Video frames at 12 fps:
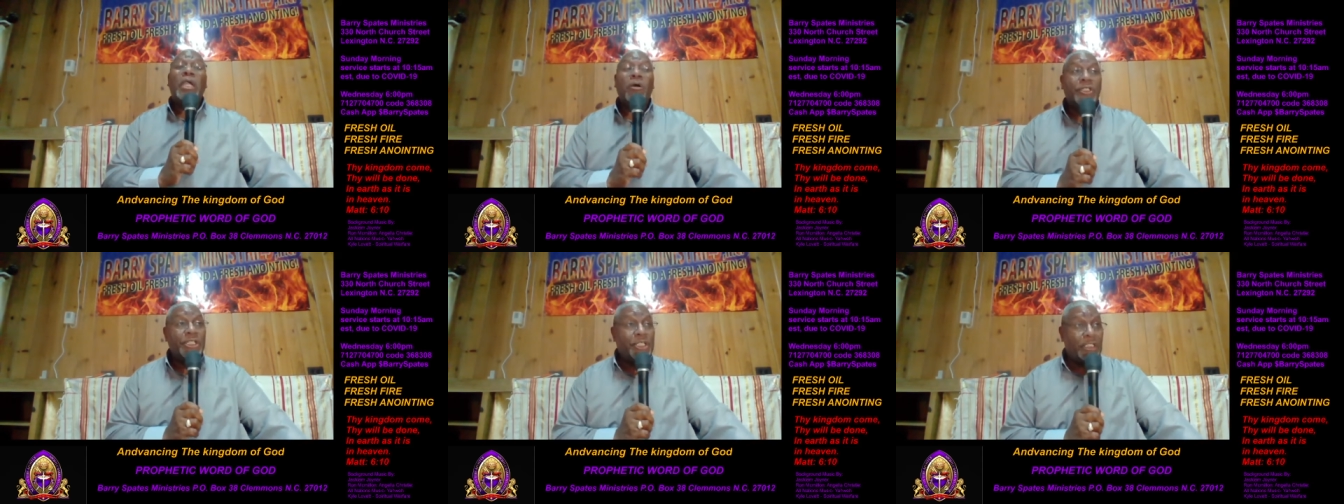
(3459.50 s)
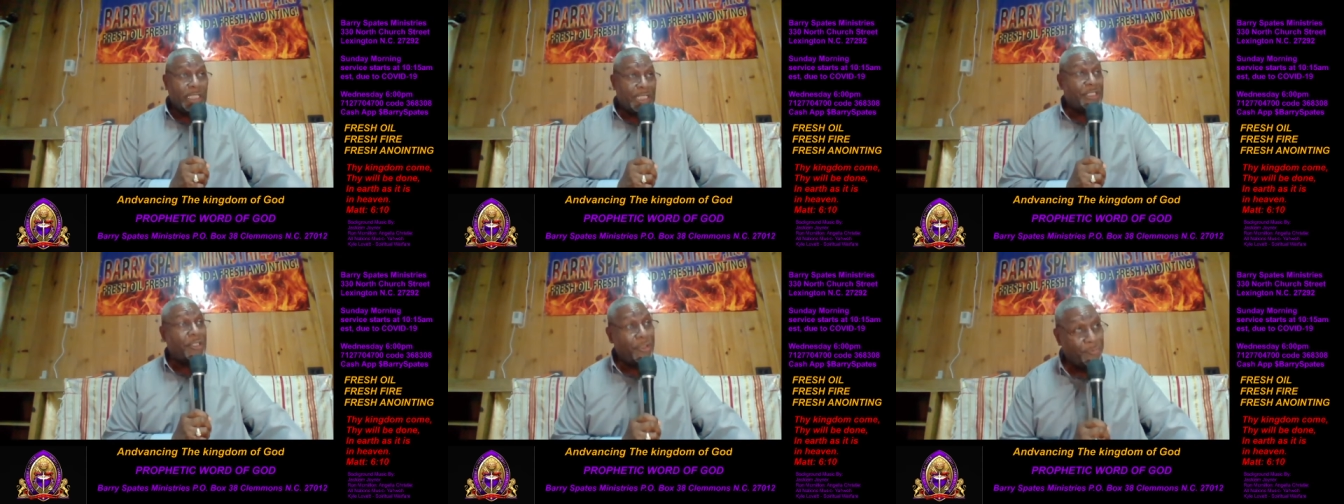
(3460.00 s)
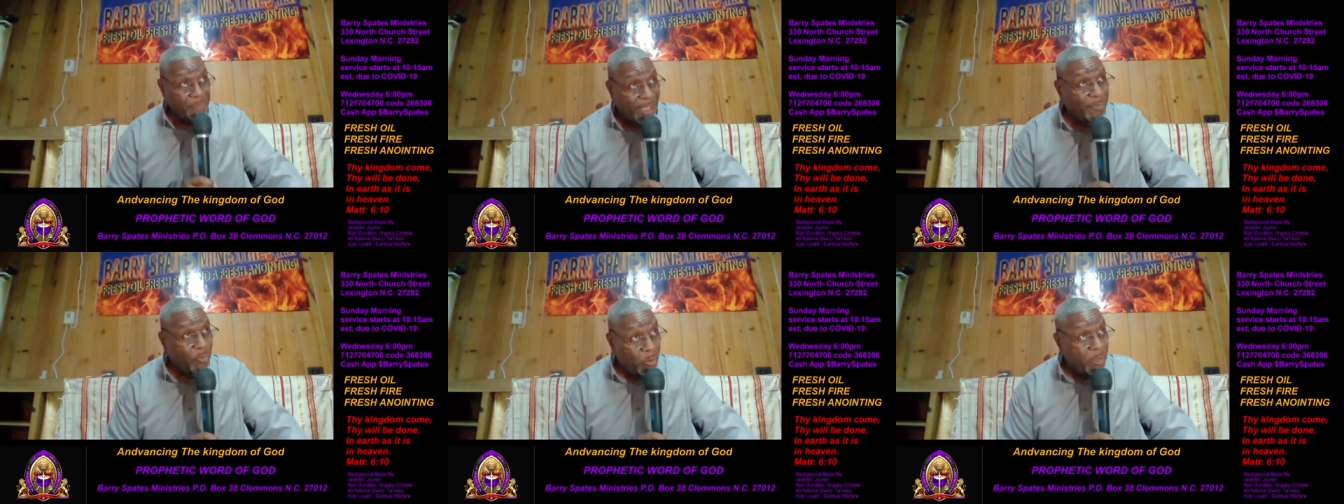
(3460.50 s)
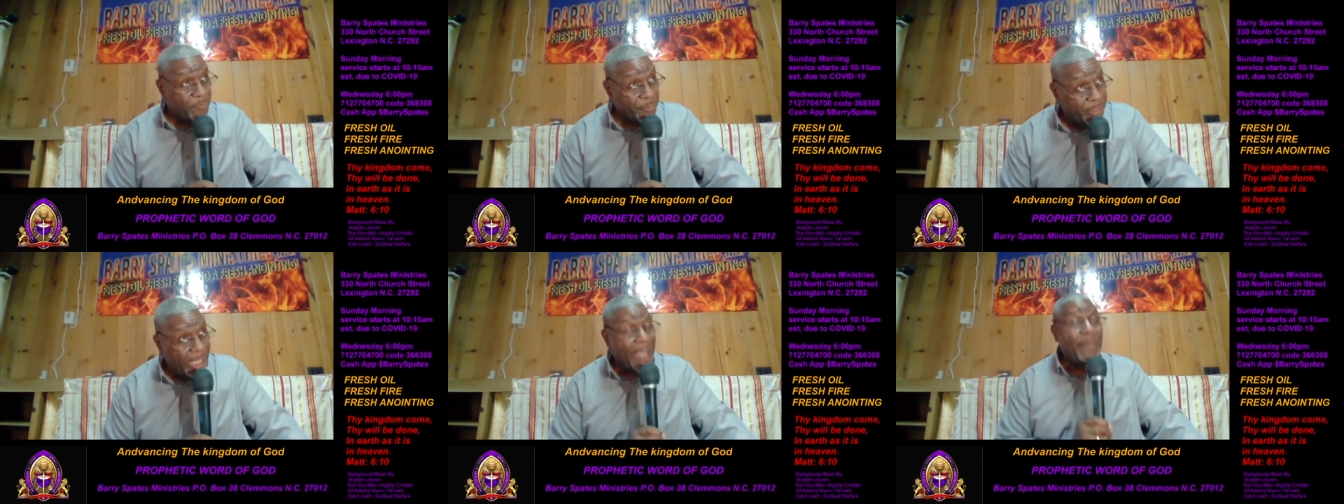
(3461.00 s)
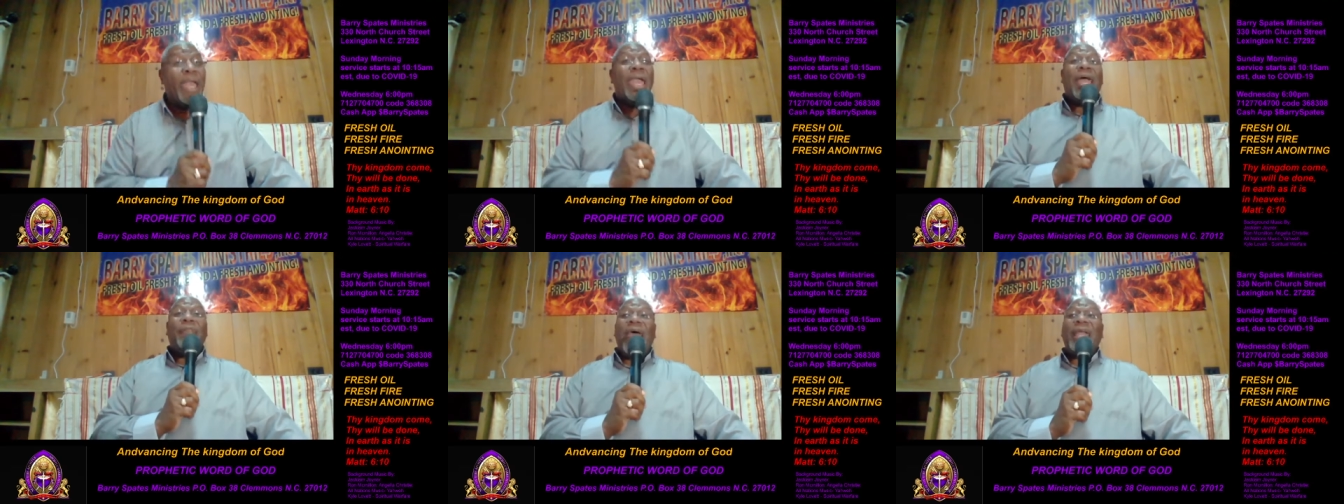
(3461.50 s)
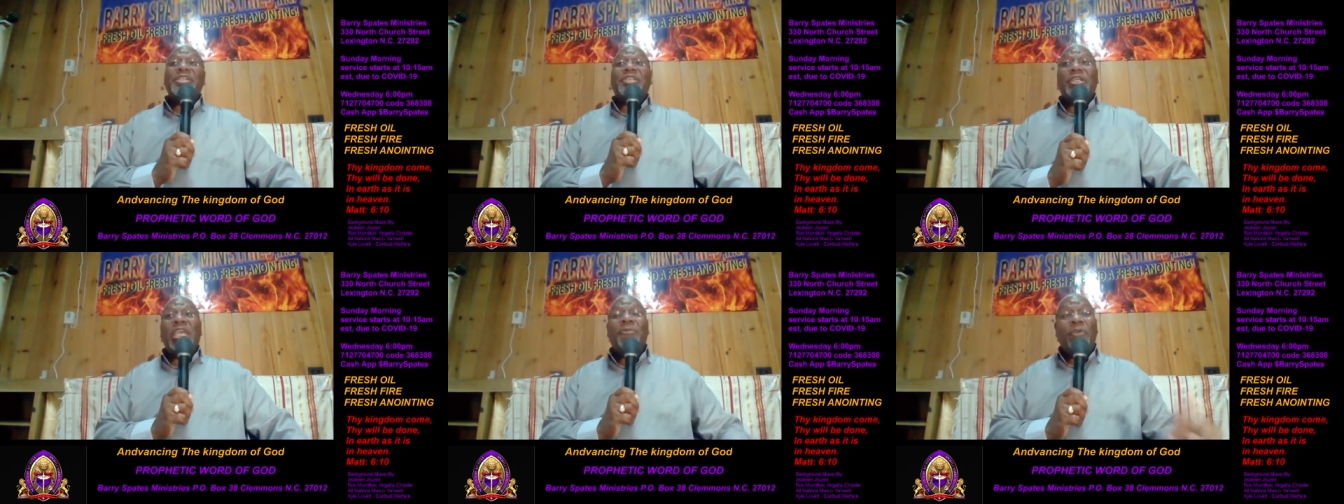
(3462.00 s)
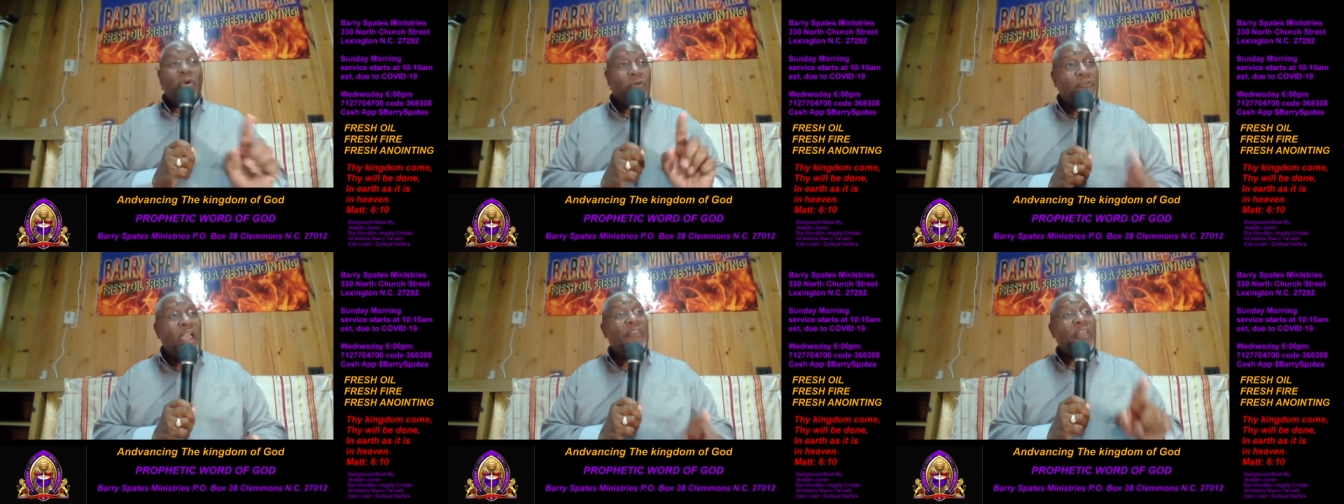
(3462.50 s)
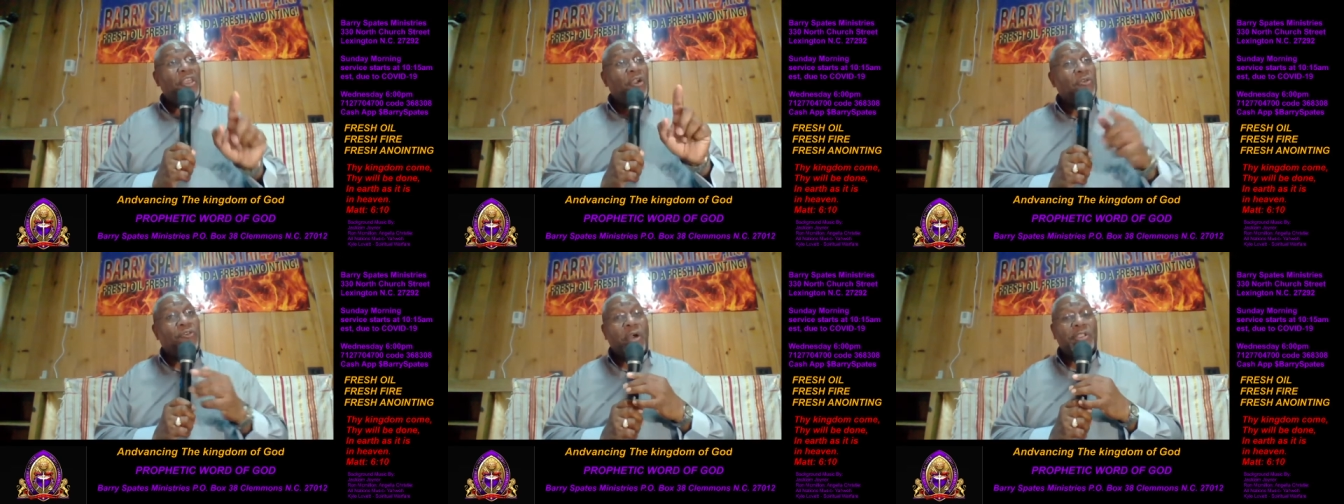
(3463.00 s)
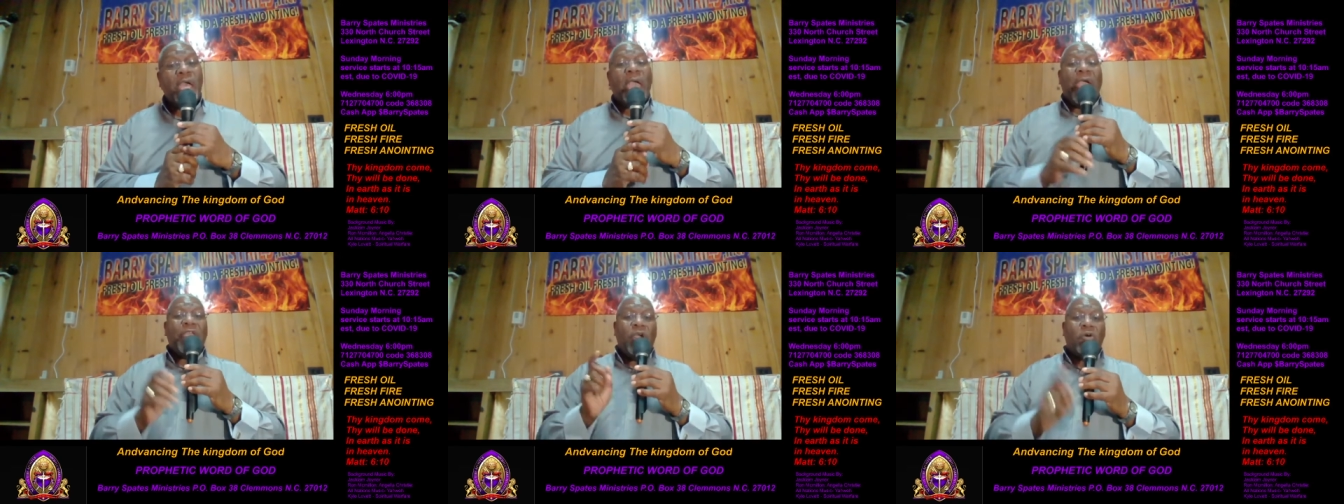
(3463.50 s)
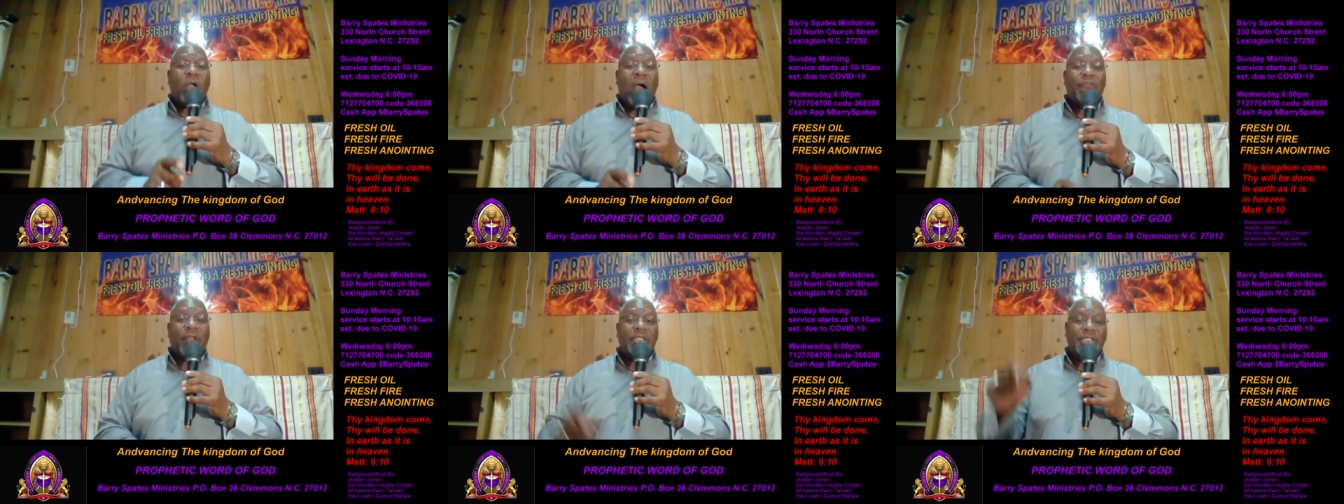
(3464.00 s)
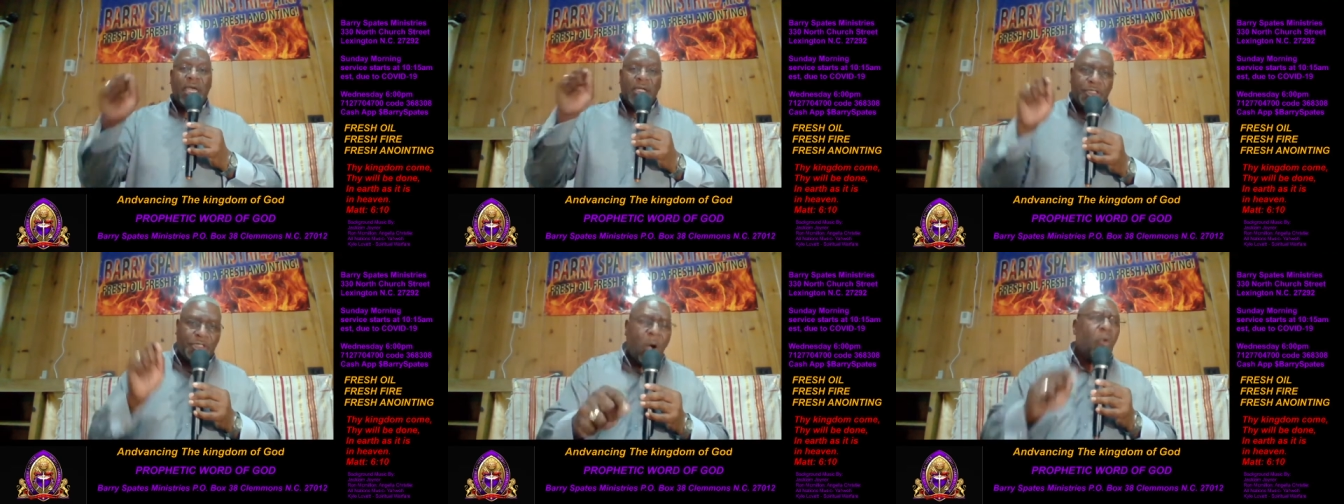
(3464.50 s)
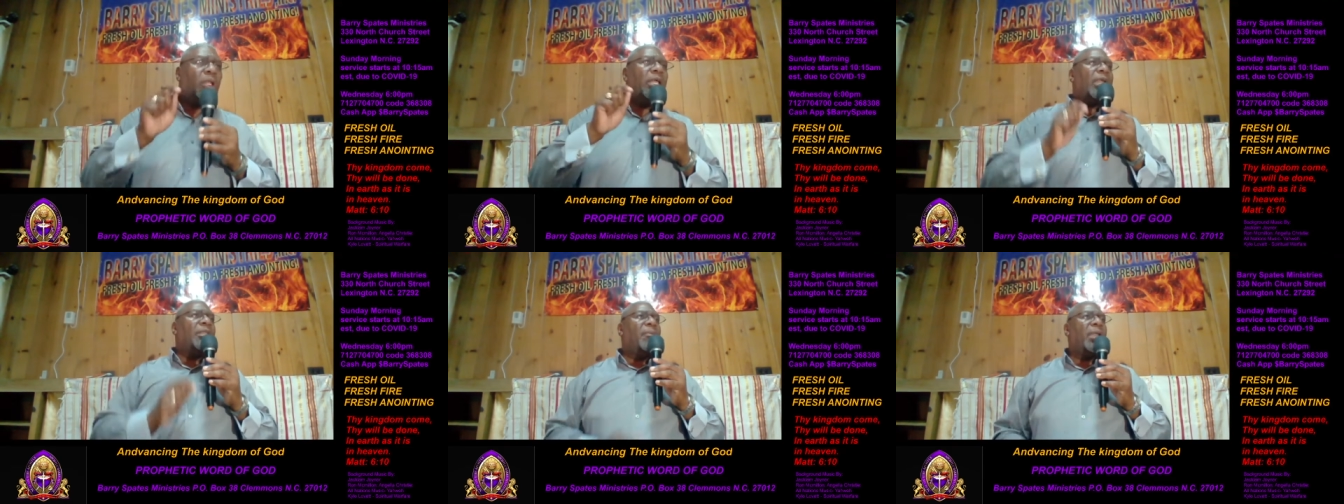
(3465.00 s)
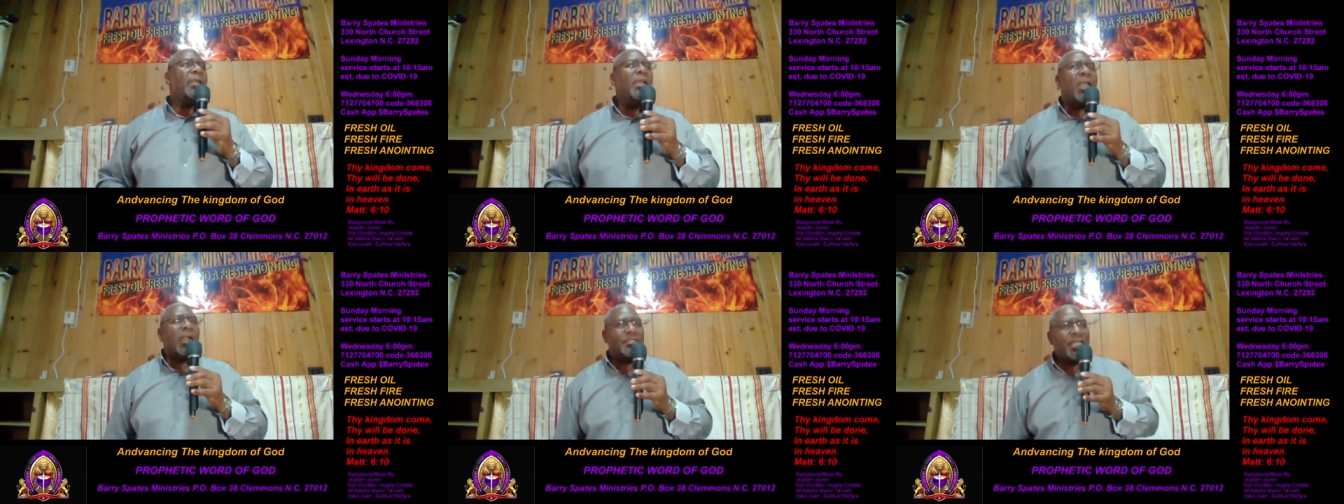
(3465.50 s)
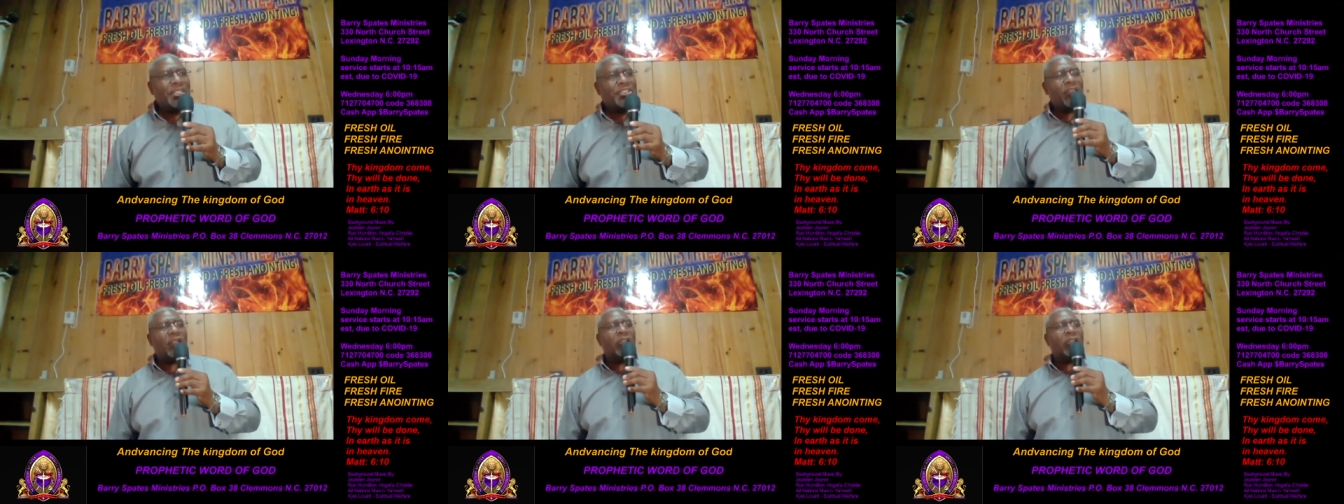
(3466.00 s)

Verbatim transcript: going to teach you a lesson you never will forget. And that is to keep your faith and your trust and your confidence totally in me. Because I see the